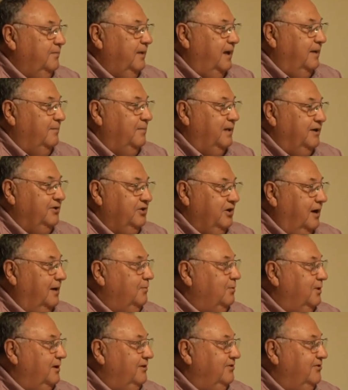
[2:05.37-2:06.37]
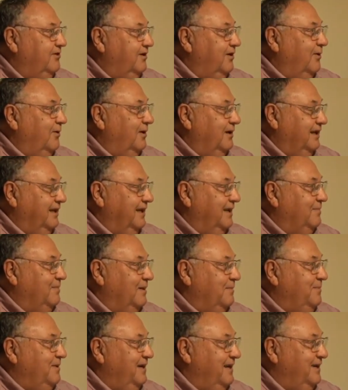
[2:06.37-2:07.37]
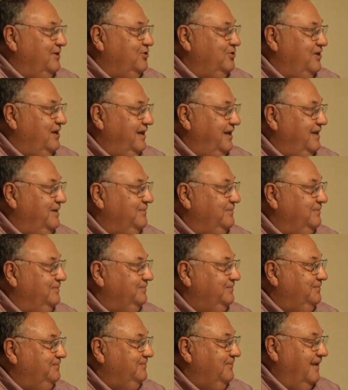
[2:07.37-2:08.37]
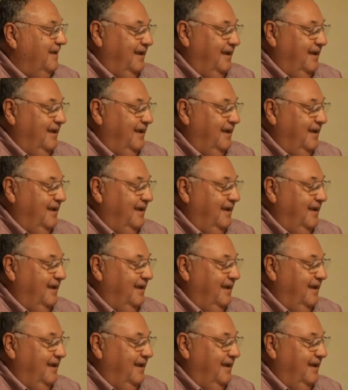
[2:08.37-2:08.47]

and my job was to go on and get my PhD. Mm -hmm.